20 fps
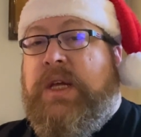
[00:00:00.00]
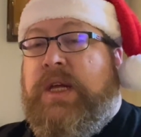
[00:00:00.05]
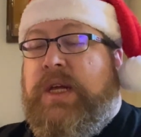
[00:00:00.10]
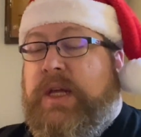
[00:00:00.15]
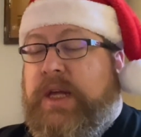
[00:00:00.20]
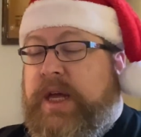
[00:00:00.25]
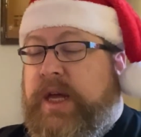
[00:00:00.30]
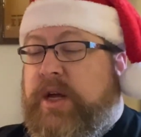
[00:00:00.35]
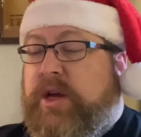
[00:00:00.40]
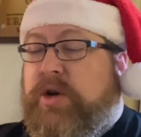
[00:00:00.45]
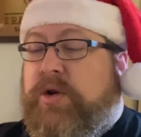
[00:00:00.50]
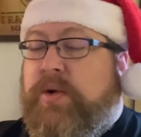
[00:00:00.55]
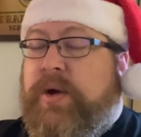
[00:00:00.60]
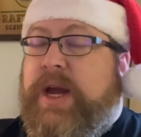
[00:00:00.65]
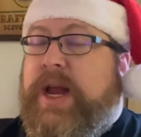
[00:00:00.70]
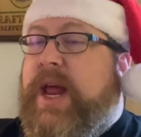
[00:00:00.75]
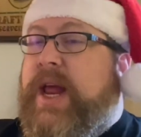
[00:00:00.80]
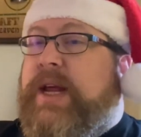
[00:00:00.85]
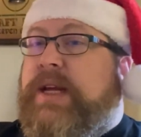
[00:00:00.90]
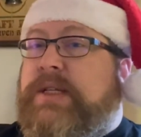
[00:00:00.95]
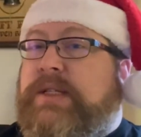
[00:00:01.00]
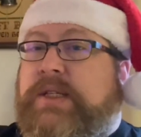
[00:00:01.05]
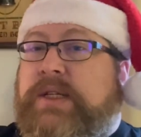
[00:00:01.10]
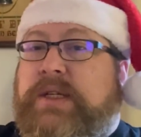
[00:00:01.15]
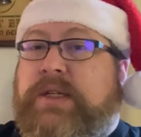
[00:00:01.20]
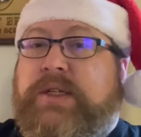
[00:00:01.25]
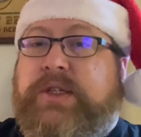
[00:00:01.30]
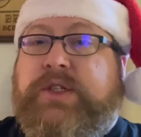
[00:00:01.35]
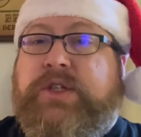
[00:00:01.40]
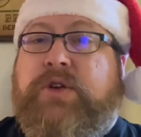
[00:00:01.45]
It creates
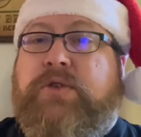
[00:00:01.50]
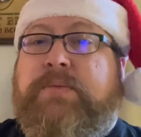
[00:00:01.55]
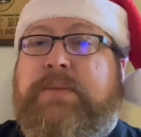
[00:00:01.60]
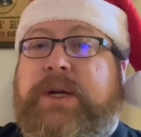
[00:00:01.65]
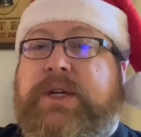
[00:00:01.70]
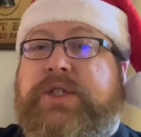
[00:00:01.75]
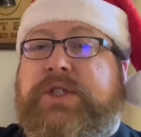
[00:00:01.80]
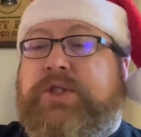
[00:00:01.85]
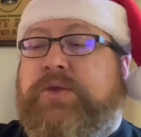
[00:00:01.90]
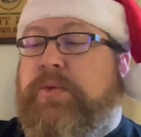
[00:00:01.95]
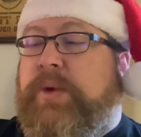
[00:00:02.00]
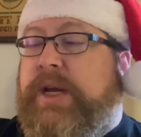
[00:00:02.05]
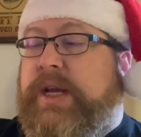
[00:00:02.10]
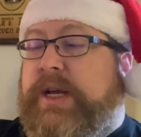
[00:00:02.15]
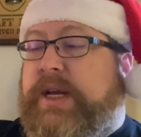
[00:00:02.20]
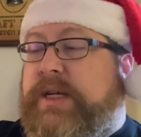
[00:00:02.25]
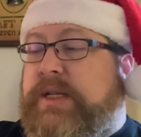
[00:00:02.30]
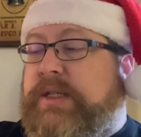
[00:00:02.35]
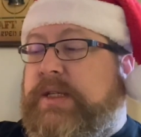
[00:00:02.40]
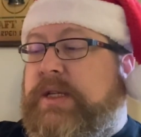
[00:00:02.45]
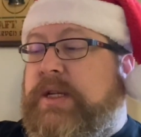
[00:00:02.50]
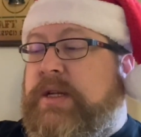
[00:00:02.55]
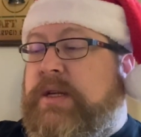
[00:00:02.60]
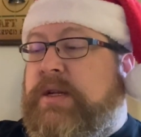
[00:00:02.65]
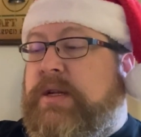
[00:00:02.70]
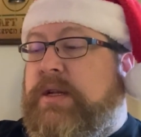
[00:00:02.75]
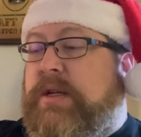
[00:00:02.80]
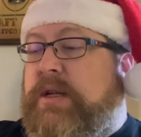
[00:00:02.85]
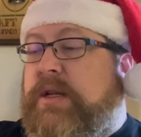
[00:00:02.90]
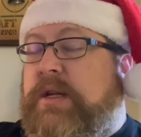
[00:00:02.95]
so much sweetness
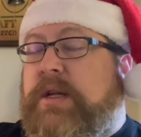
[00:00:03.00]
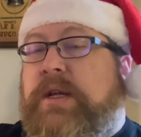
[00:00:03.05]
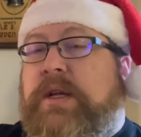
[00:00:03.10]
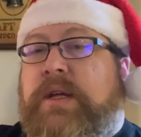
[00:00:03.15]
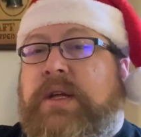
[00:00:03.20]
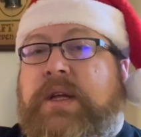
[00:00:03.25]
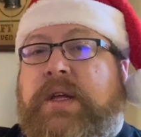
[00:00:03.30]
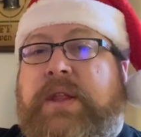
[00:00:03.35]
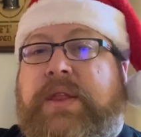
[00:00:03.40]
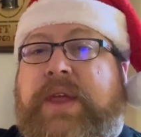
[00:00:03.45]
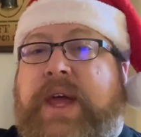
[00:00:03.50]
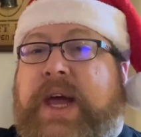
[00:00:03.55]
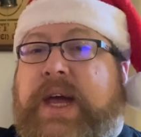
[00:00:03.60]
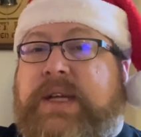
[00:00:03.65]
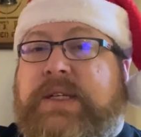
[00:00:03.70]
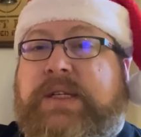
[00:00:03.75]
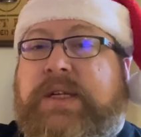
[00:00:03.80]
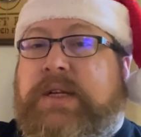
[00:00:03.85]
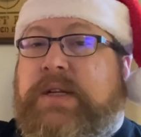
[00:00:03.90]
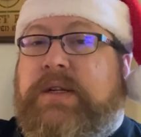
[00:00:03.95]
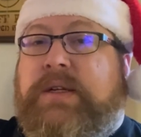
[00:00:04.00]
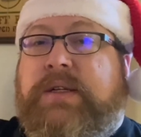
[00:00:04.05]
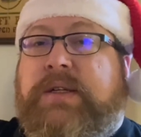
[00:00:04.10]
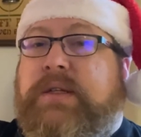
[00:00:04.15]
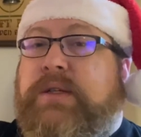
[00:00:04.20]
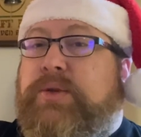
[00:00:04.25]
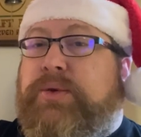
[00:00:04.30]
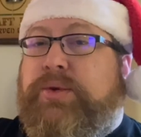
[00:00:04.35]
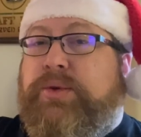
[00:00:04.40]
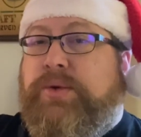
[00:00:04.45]
that,
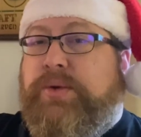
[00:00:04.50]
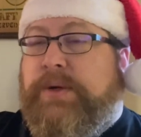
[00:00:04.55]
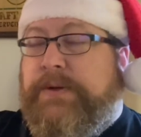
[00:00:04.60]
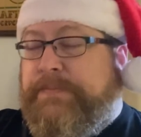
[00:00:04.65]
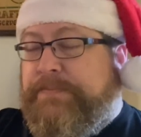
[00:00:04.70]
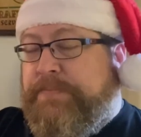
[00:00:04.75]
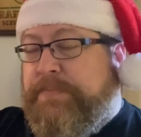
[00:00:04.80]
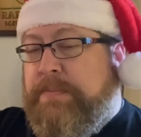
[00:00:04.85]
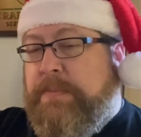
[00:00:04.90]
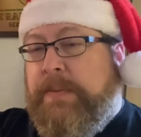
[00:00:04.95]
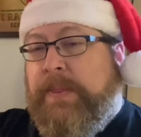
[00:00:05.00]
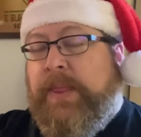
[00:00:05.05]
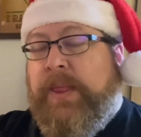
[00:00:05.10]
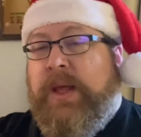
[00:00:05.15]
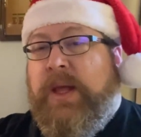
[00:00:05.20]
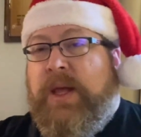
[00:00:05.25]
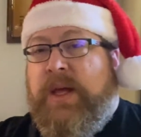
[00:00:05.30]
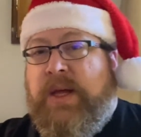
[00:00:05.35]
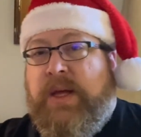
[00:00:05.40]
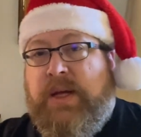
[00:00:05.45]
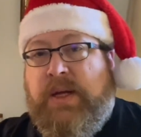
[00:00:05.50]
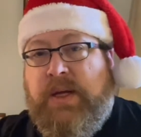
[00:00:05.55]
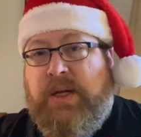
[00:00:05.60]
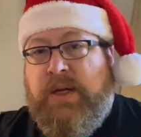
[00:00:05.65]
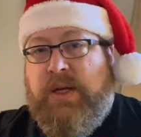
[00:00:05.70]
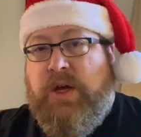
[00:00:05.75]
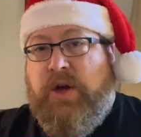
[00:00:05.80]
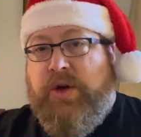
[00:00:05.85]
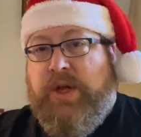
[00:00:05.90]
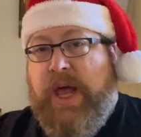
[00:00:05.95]
whew.
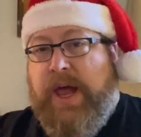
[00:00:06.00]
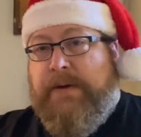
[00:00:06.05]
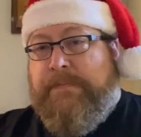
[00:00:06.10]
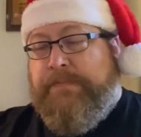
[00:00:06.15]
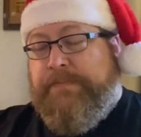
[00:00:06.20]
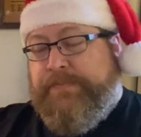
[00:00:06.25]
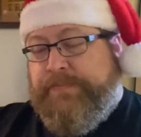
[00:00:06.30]
Okay.